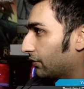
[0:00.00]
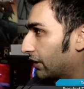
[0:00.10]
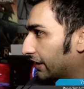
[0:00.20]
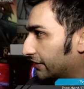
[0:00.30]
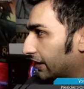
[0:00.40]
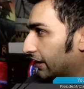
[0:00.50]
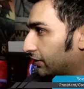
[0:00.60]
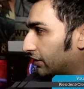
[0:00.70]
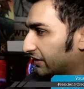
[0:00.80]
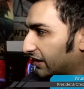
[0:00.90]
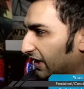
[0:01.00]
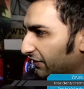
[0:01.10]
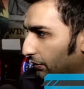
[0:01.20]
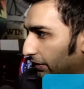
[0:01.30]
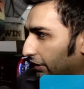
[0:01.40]
It's kind of
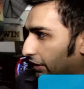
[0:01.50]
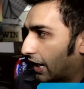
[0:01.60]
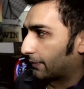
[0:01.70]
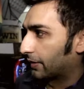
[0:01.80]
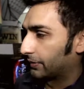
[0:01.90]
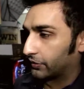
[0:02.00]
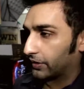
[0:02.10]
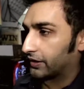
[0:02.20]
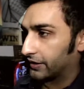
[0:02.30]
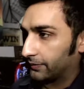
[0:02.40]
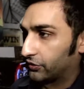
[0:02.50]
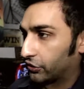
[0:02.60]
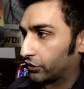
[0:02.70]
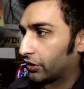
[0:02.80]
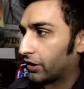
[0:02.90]
a weird hybrid between a team
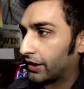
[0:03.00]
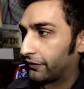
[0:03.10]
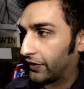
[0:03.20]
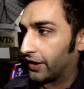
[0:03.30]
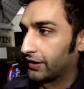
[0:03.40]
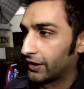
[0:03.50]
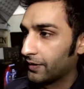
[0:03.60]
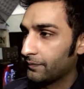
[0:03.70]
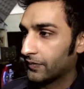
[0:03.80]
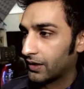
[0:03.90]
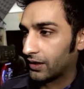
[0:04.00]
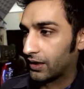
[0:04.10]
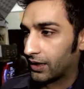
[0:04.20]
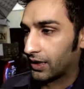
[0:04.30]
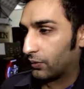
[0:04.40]
shooter and a fighting game.
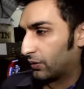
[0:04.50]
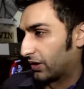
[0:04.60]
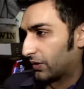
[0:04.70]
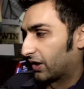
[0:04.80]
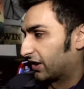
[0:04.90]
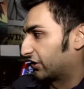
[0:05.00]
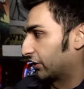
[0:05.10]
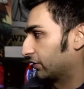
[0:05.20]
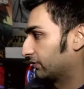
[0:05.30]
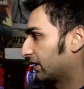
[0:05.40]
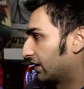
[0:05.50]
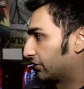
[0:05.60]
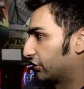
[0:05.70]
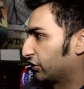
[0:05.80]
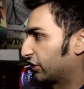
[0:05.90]
We really wanted to
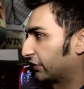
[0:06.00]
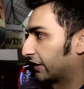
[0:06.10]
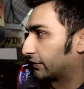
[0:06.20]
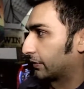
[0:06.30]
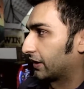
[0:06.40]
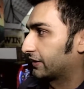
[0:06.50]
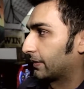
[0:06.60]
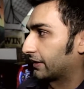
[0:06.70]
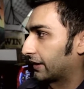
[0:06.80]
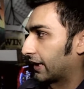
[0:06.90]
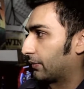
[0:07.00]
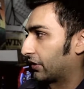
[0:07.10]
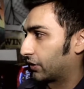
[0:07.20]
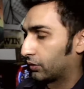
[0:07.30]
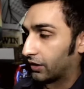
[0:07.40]
do two things. We wanted to make a game with
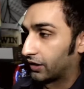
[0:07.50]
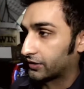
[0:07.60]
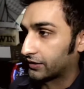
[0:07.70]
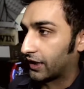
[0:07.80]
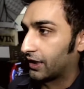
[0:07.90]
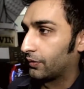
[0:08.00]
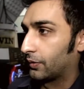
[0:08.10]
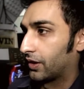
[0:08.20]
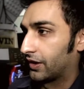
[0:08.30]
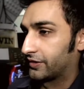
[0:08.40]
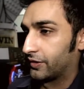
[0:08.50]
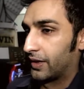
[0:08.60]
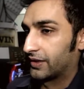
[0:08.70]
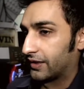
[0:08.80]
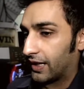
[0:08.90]
a cool art style, and we wanted to
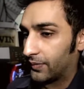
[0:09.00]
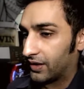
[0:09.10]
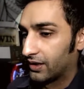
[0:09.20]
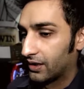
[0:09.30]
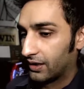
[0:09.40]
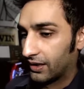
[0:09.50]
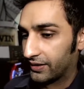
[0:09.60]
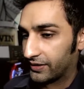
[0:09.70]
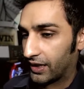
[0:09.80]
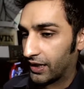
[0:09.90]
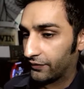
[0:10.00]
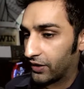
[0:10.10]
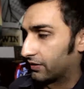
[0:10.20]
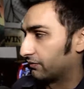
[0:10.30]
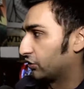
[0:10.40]
make a game that is kind of
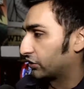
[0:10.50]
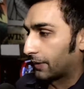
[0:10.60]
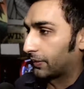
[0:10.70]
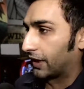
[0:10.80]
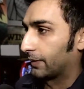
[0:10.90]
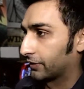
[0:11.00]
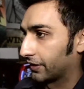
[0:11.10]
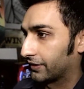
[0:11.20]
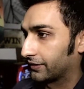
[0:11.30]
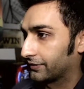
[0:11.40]
a new type of gameplay.